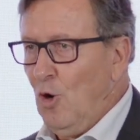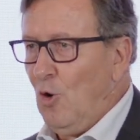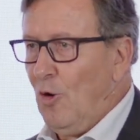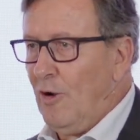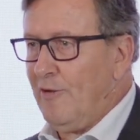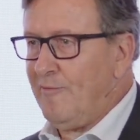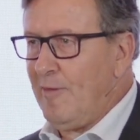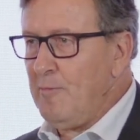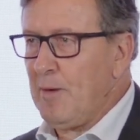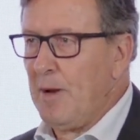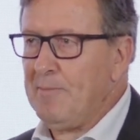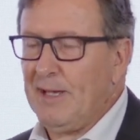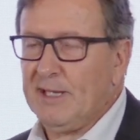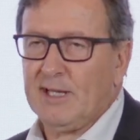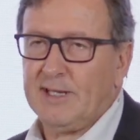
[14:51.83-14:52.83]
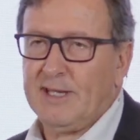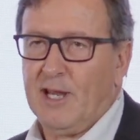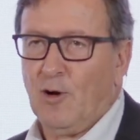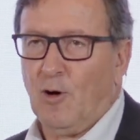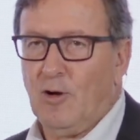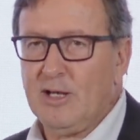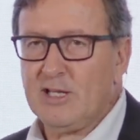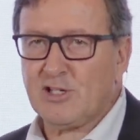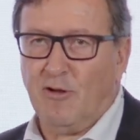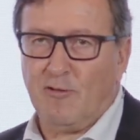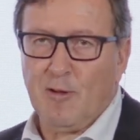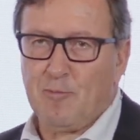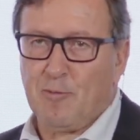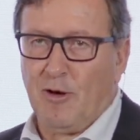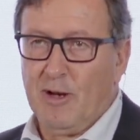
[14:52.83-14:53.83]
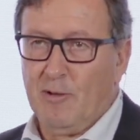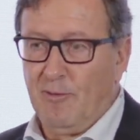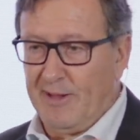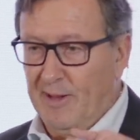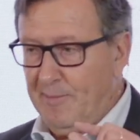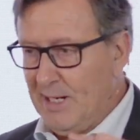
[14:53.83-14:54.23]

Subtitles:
or if implemented, they only solve the problem with a